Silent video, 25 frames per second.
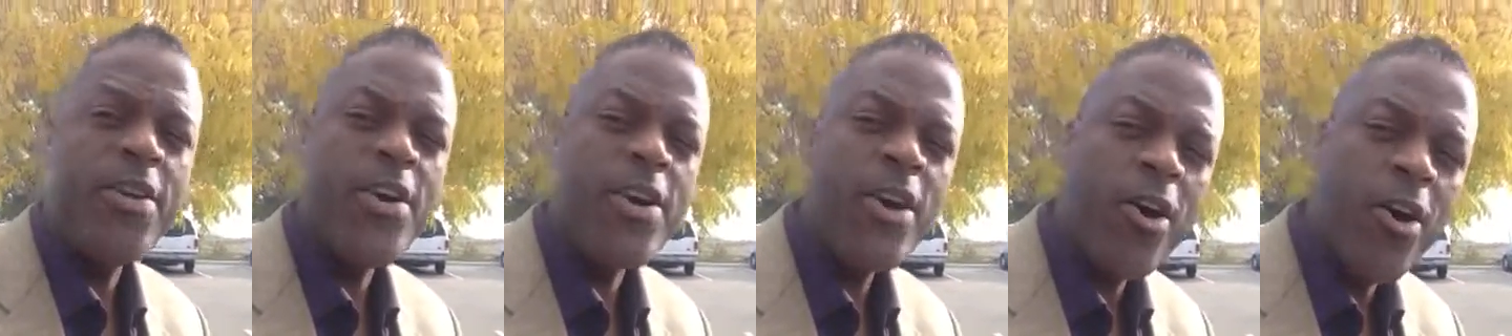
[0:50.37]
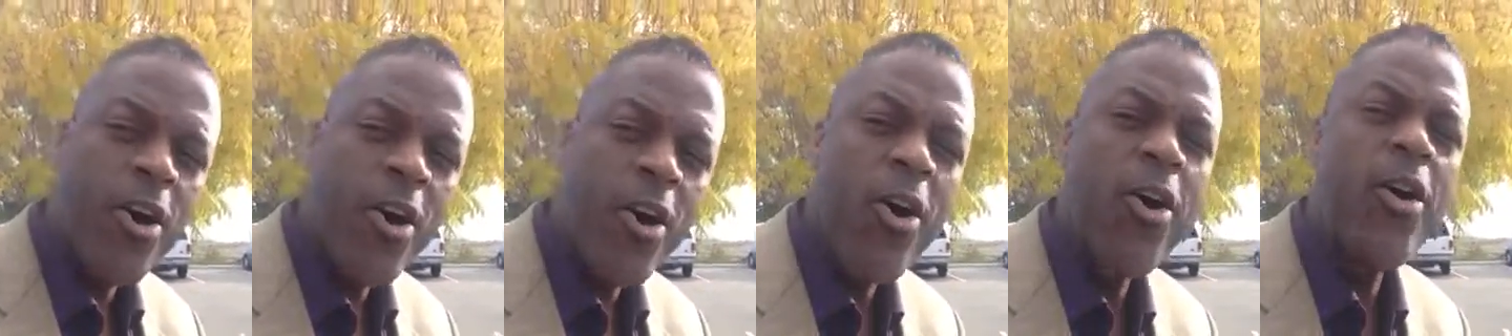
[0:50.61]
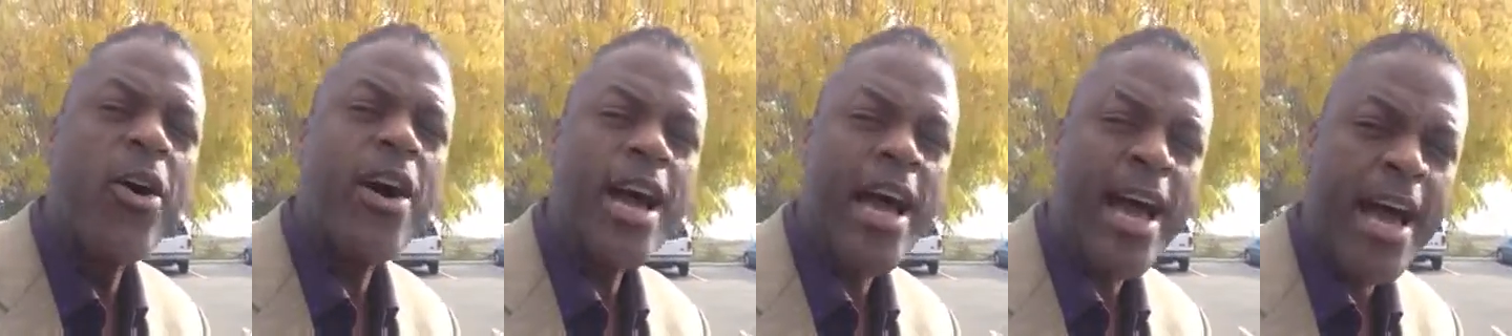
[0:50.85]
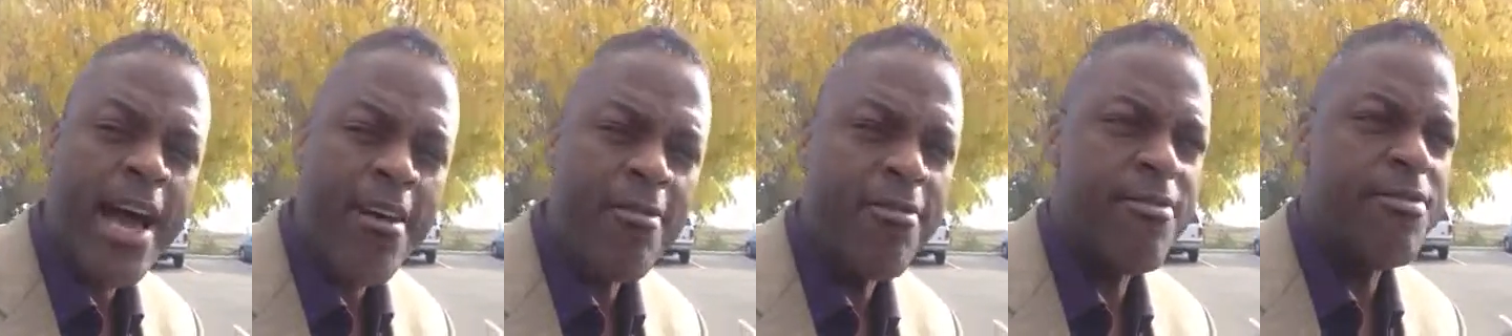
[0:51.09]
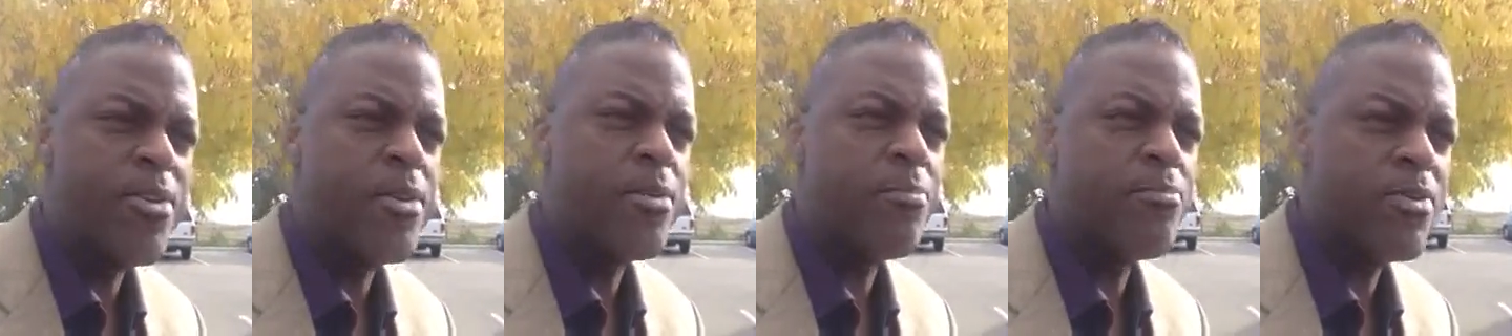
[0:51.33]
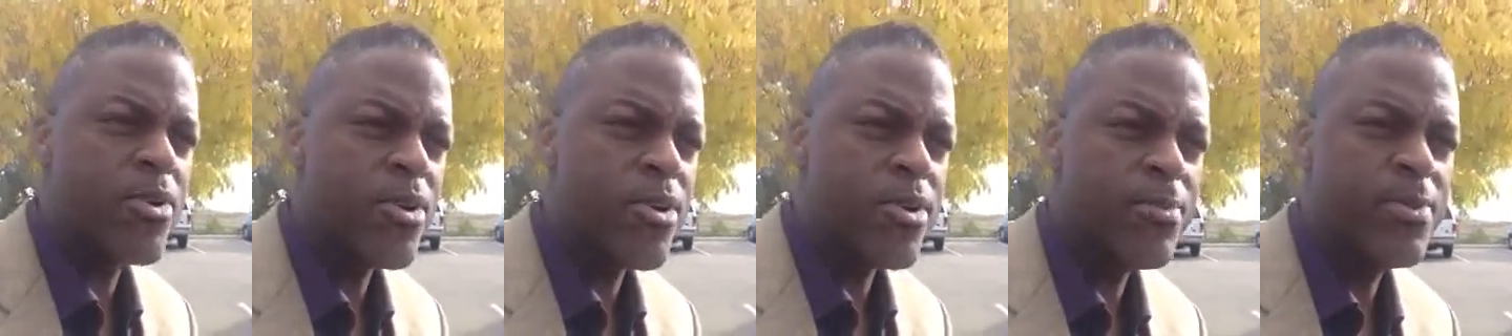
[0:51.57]
they all have their
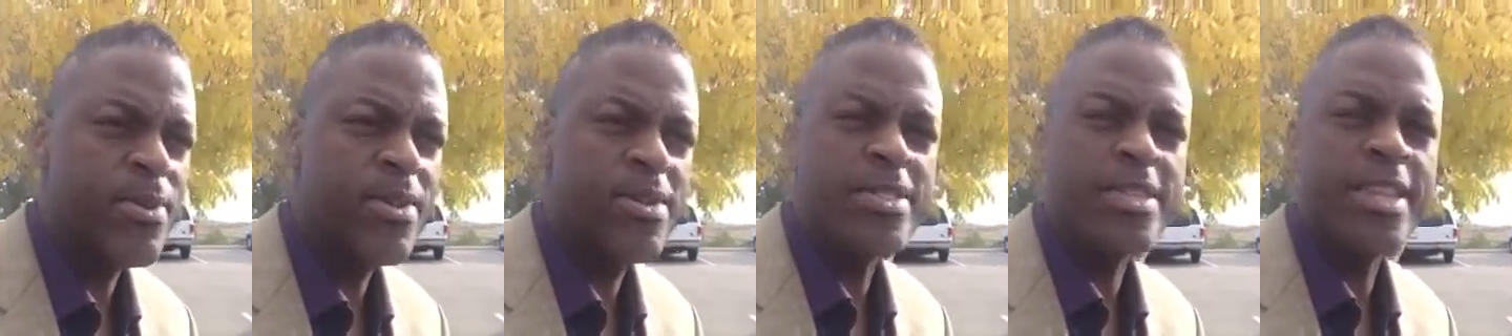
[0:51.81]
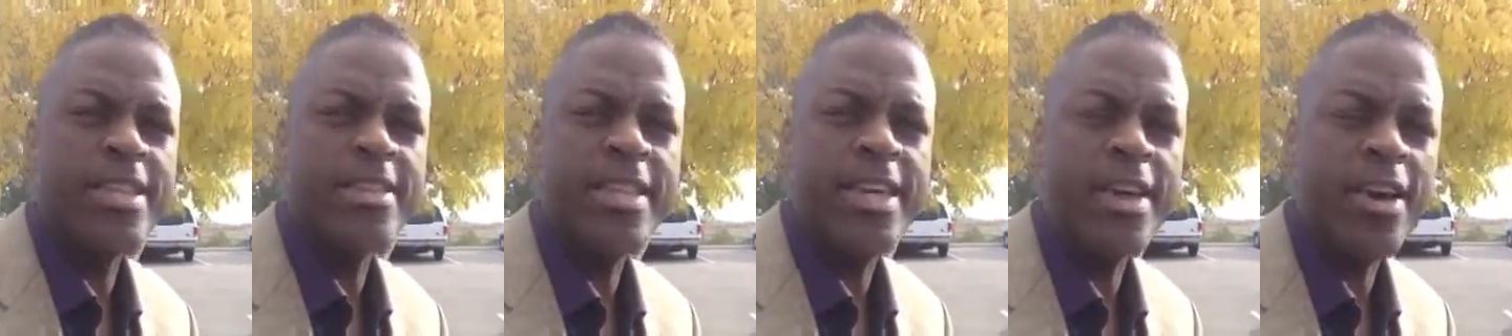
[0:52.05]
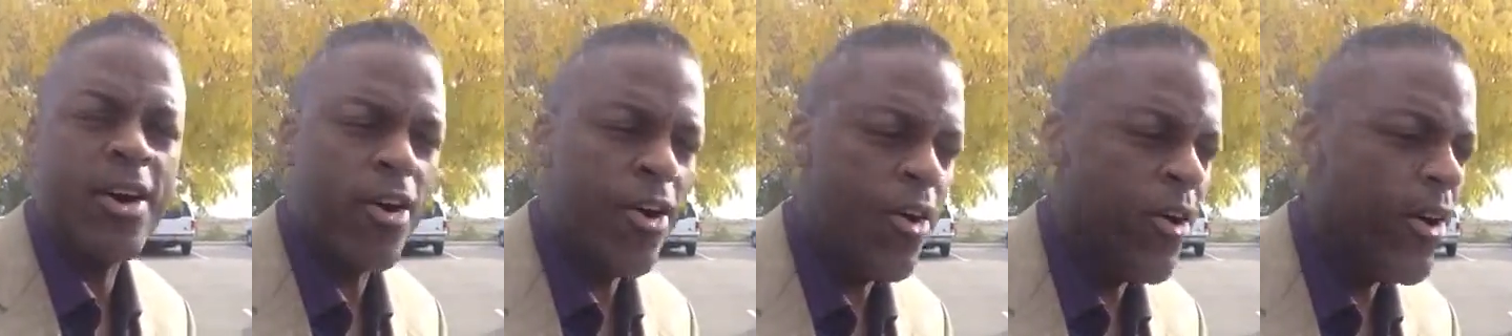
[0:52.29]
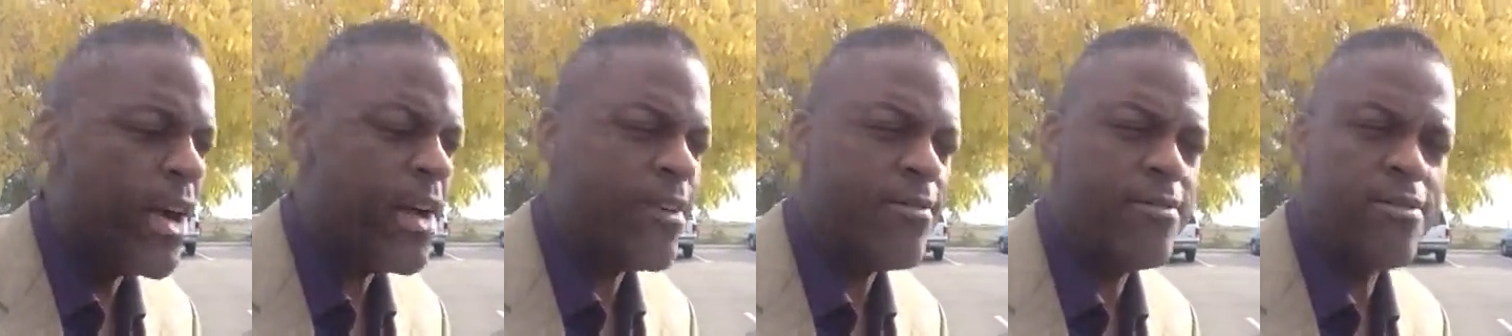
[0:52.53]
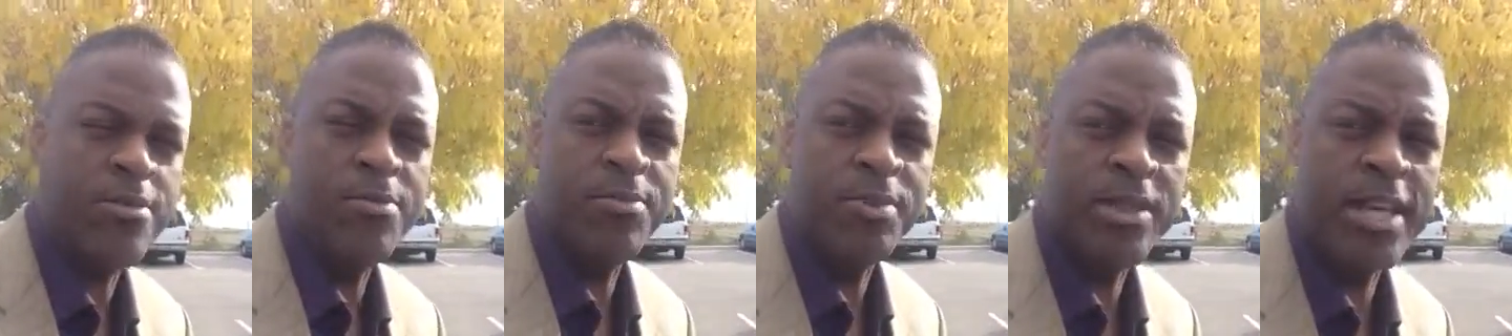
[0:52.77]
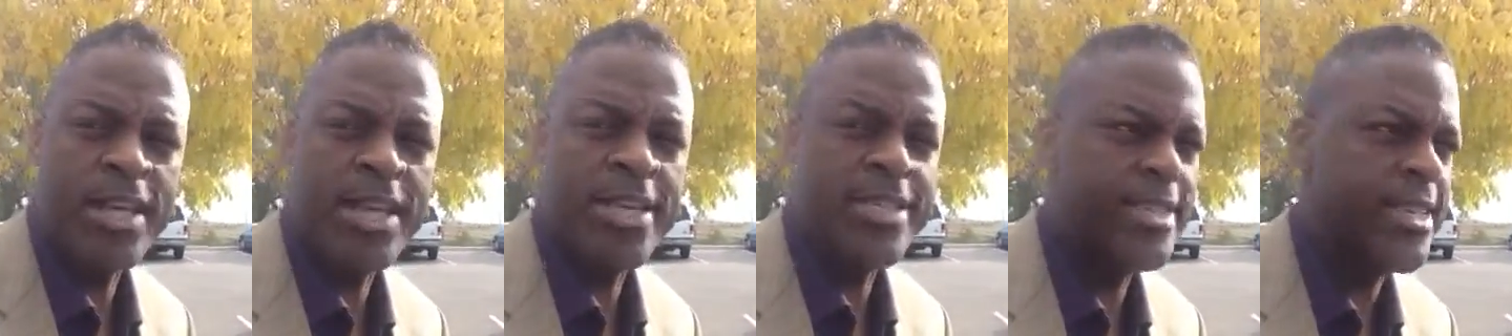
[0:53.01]
purpose and they all have their
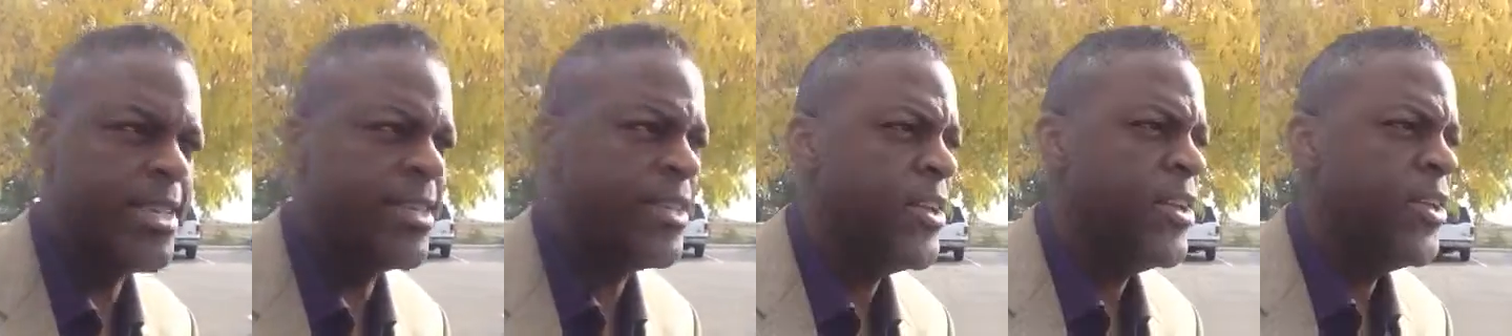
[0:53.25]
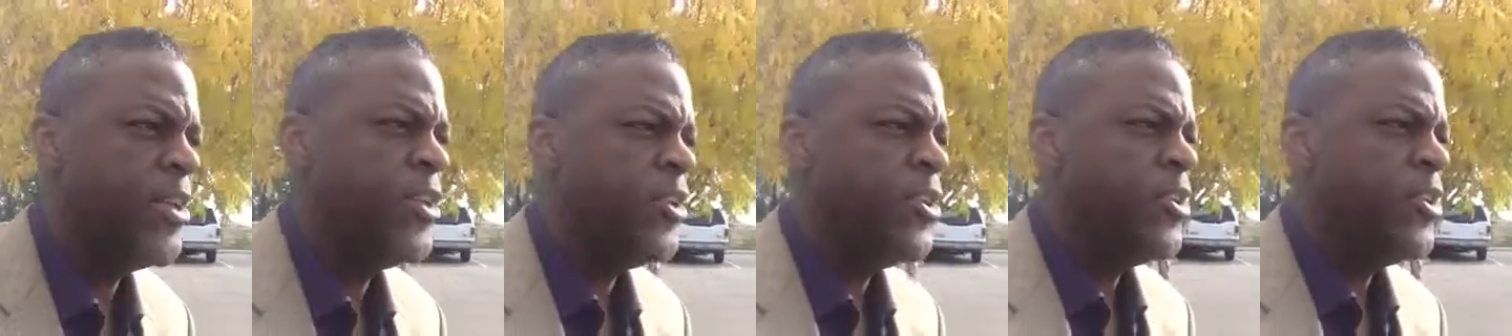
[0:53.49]
place. And